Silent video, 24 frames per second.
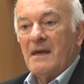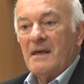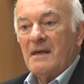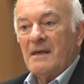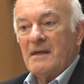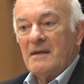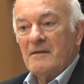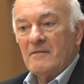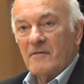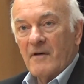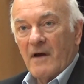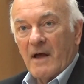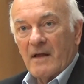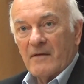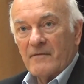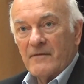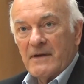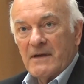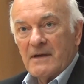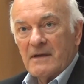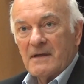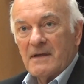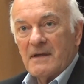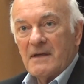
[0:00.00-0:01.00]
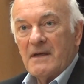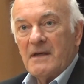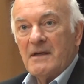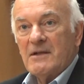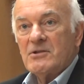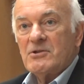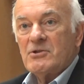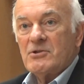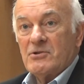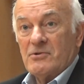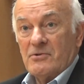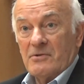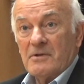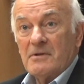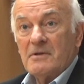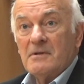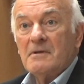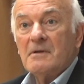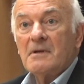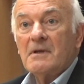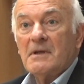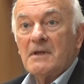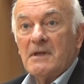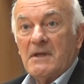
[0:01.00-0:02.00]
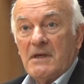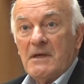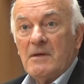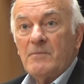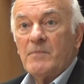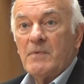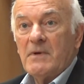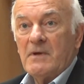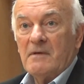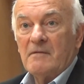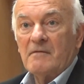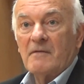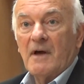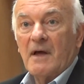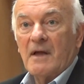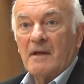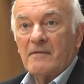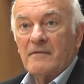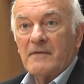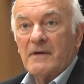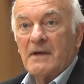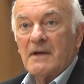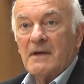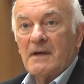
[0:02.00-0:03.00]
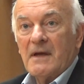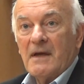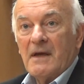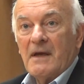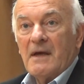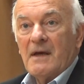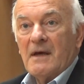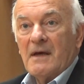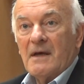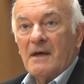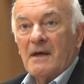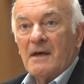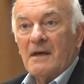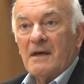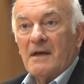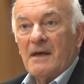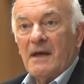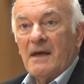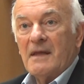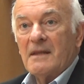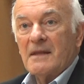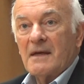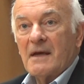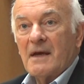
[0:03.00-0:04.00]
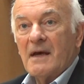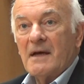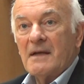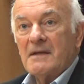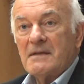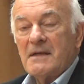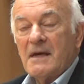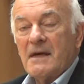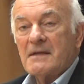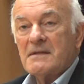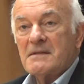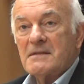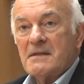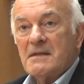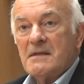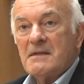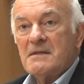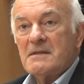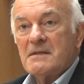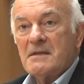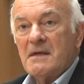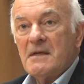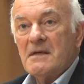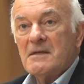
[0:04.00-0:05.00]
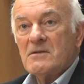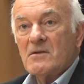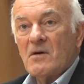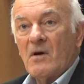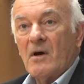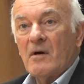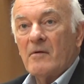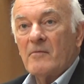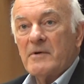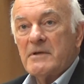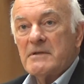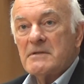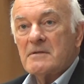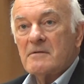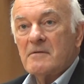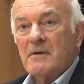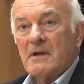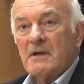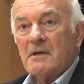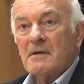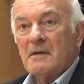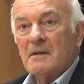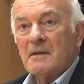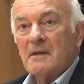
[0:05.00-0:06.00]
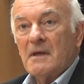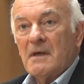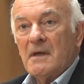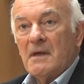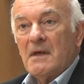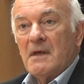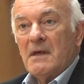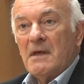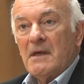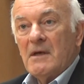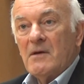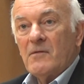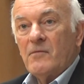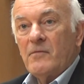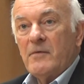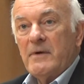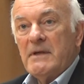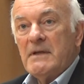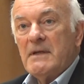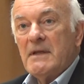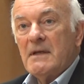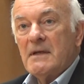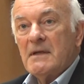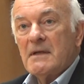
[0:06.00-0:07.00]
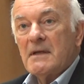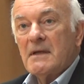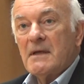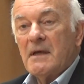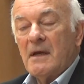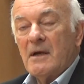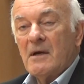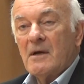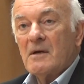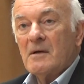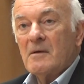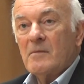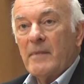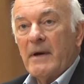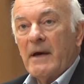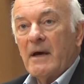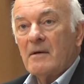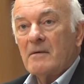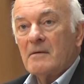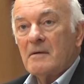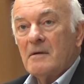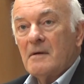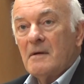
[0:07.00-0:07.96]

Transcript: evolving. It should keep evolving. And the context is always critical. If we didn't care about